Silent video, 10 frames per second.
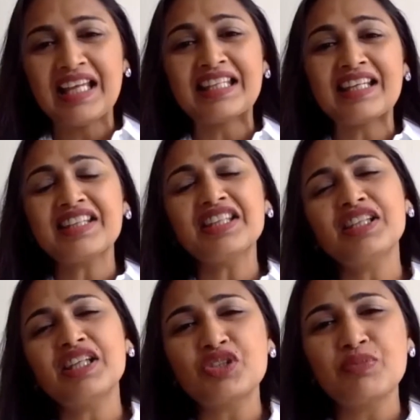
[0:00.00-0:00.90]
The other thing
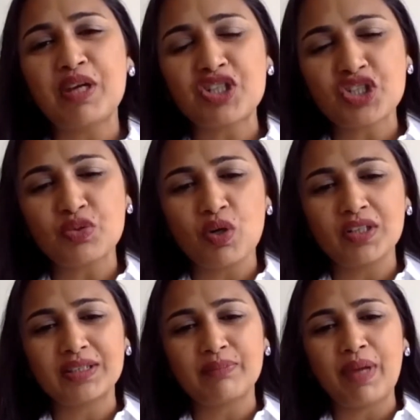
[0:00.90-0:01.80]
that you mentioned
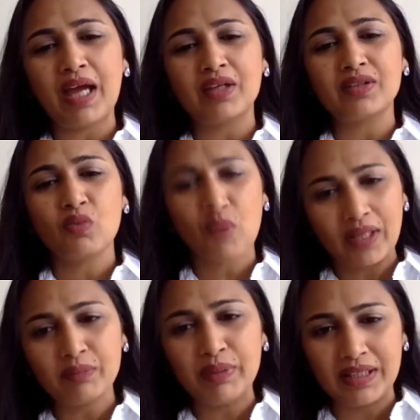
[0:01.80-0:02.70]
was about
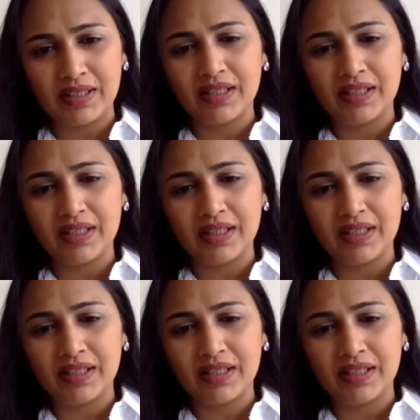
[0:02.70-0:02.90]
well-being.